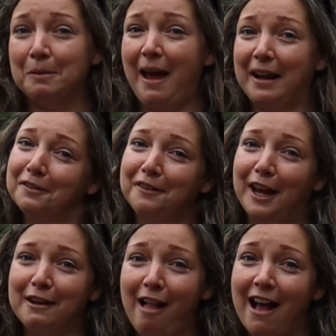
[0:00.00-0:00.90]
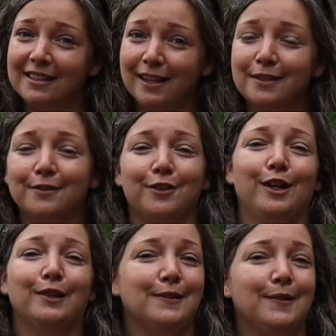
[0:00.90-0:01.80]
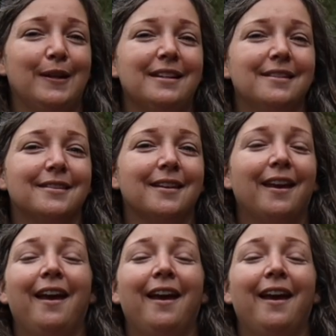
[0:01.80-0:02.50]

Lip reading: magnifying glasses for your students,